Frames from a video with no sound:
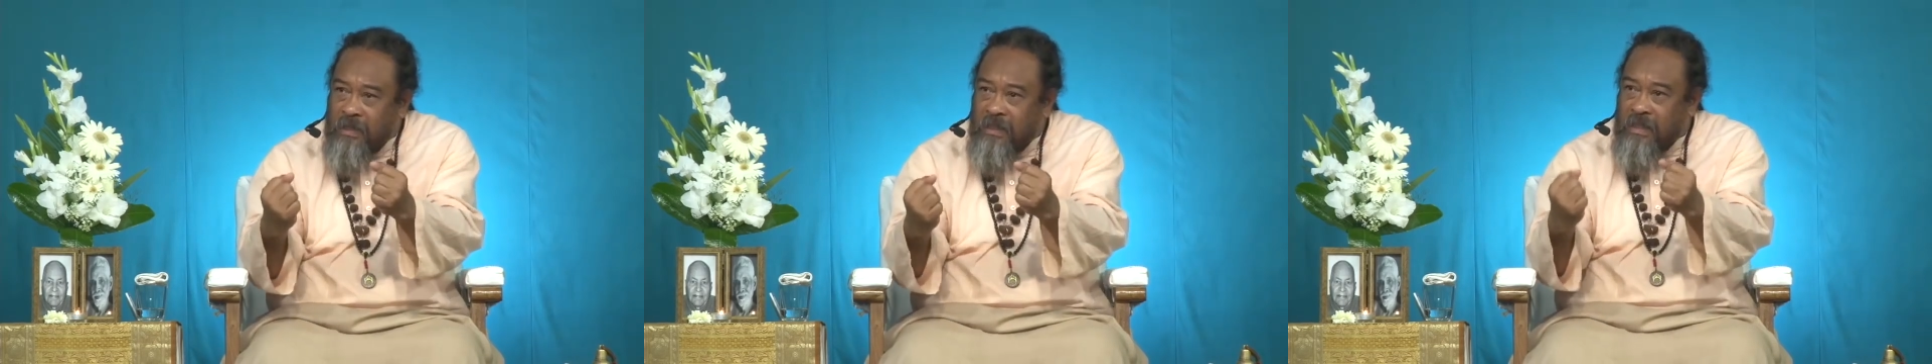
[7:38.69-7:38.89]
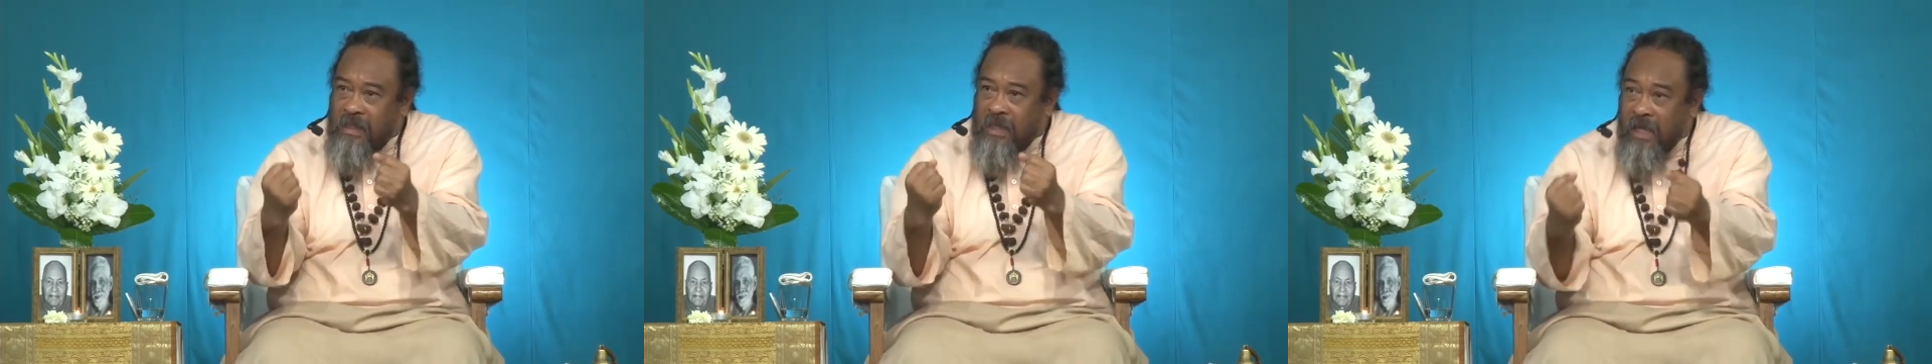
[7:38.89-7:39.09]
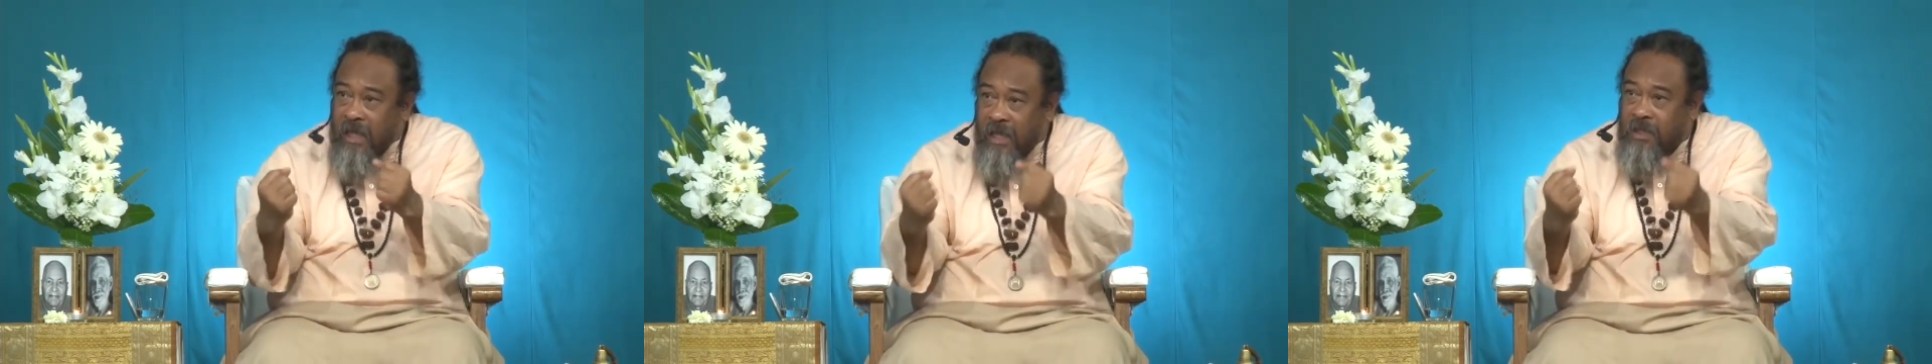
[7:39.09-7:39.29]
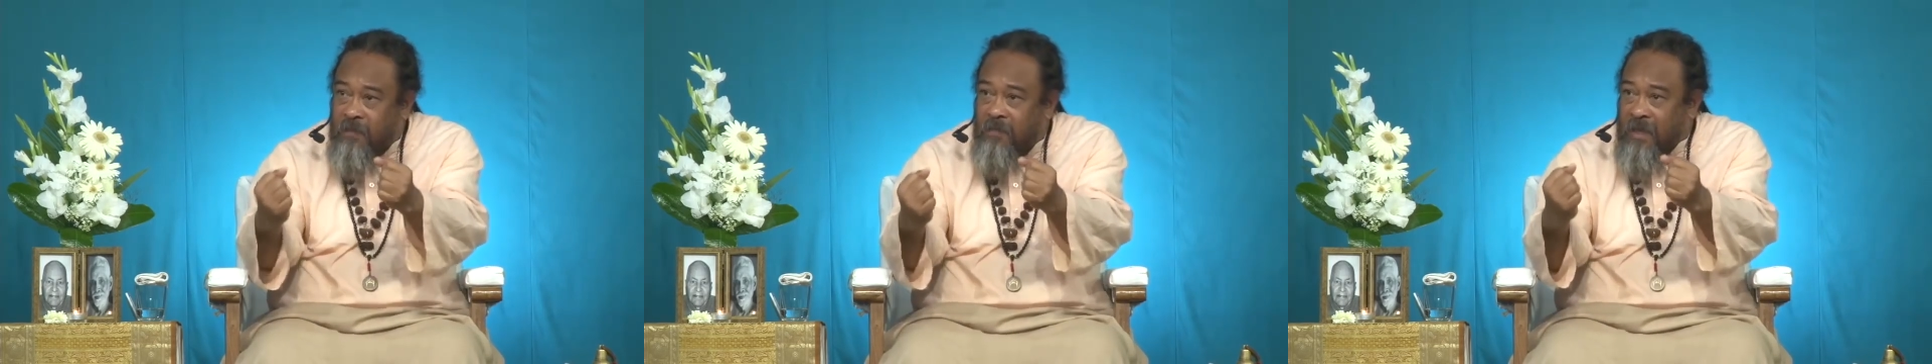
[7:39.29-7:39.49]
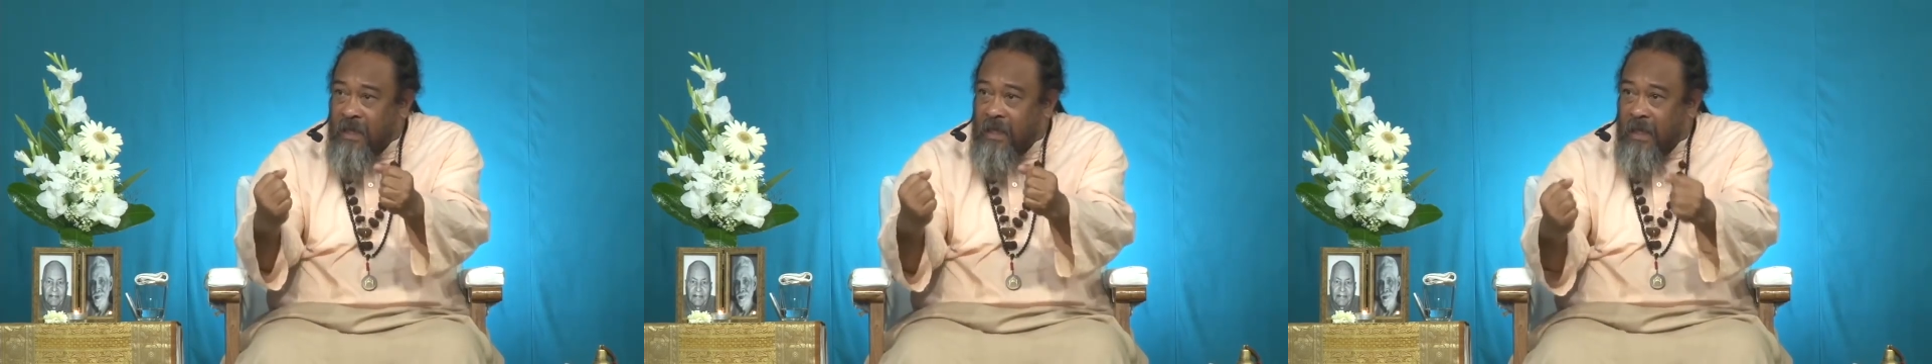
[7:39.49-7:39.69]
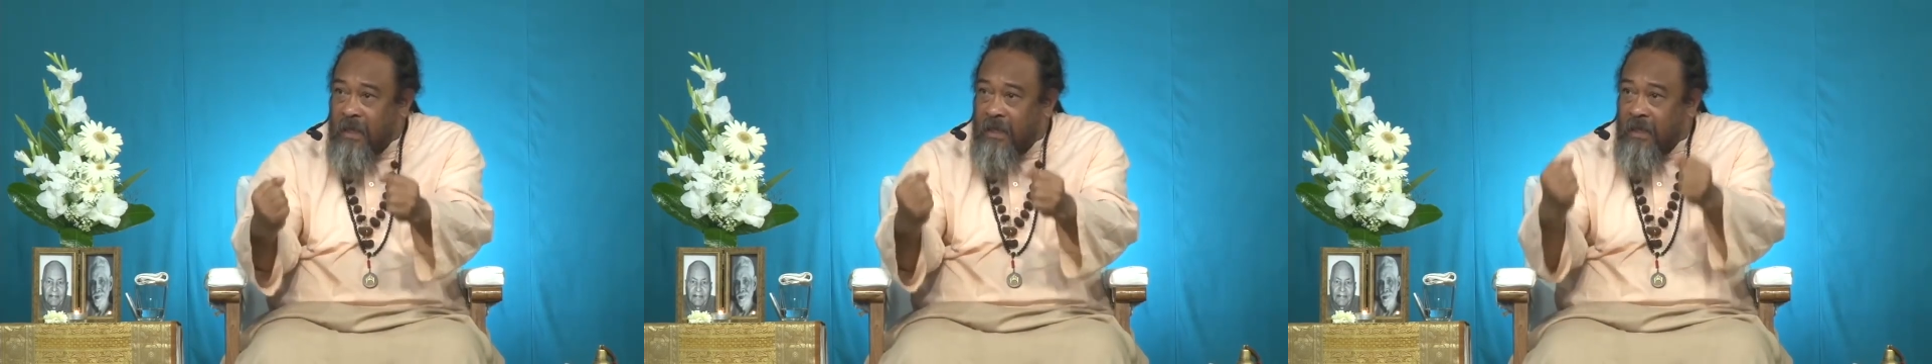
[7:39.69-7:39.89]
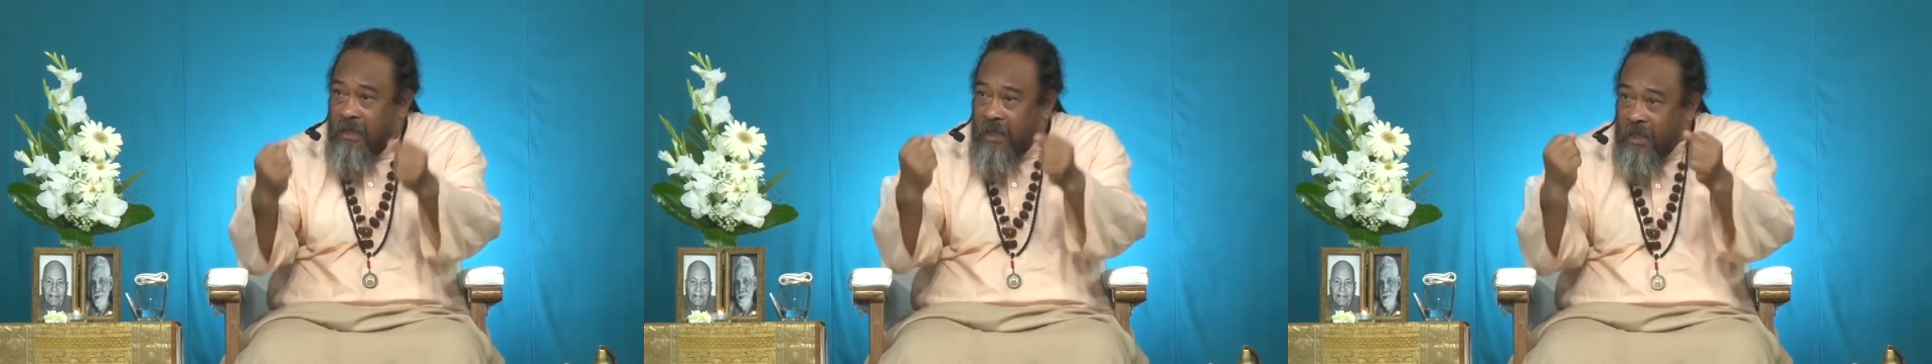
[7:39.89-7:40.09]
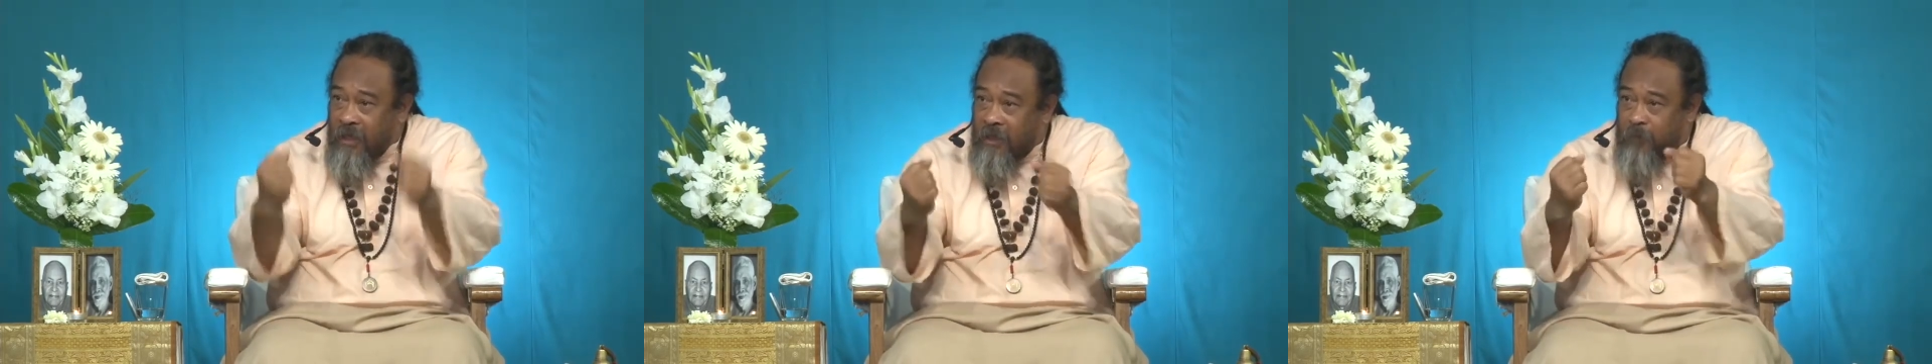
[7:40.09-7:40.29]
it needs me and it
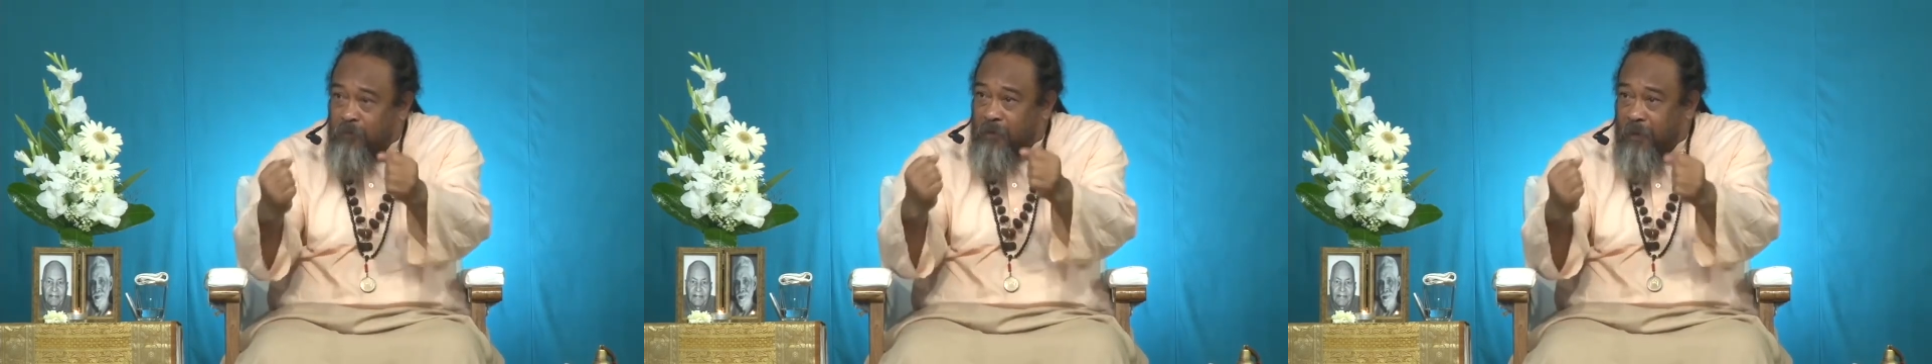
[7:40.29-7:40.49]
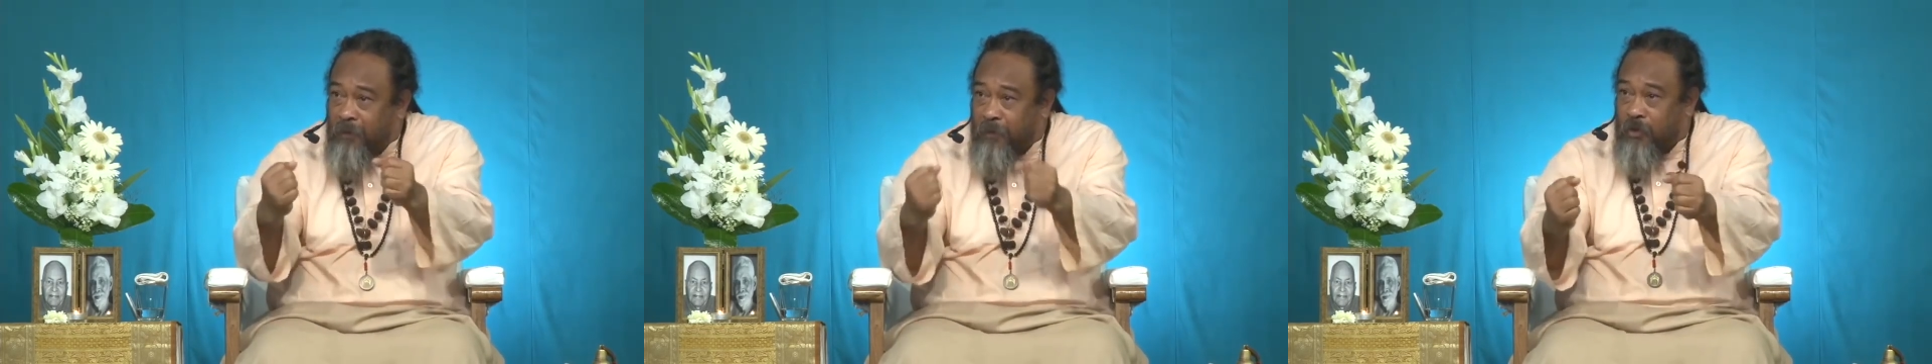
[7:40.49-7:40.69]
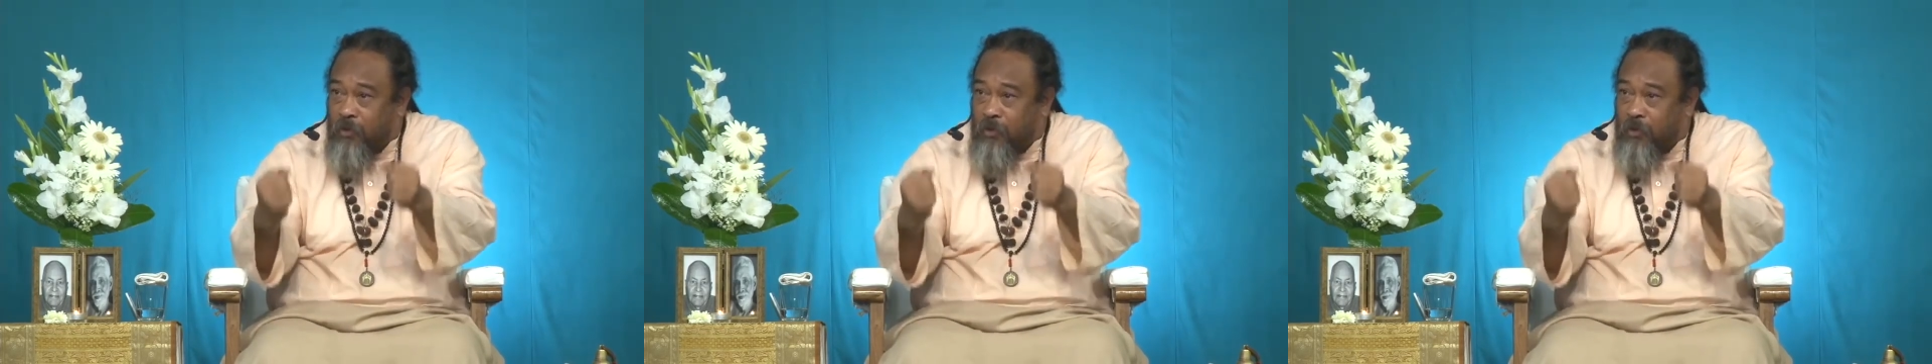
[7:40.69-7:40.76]
needs people